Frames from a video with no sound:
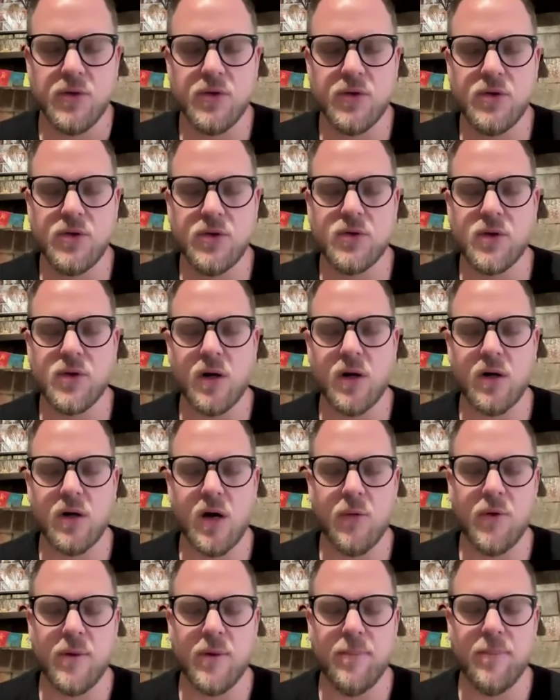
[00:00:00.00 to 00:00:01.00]
Due to all
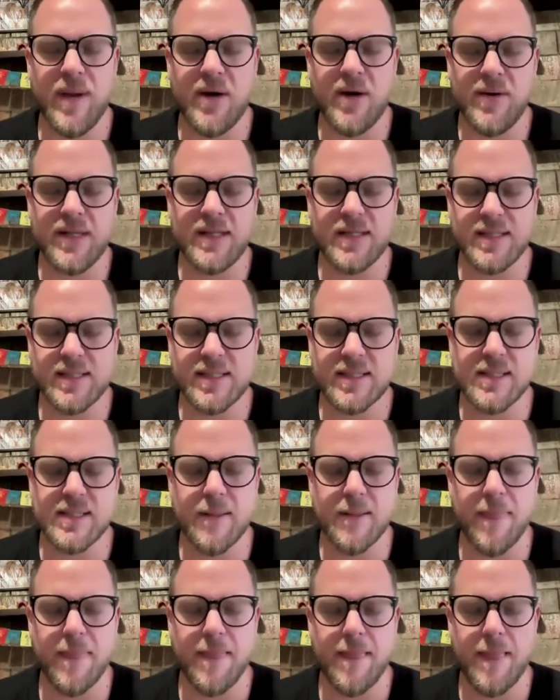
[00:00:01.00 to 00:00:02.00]
our merits,
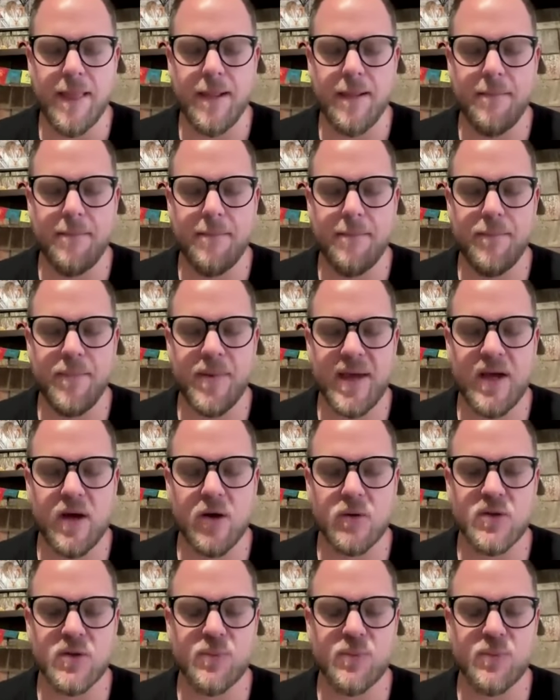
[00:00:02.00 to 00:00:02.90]
may our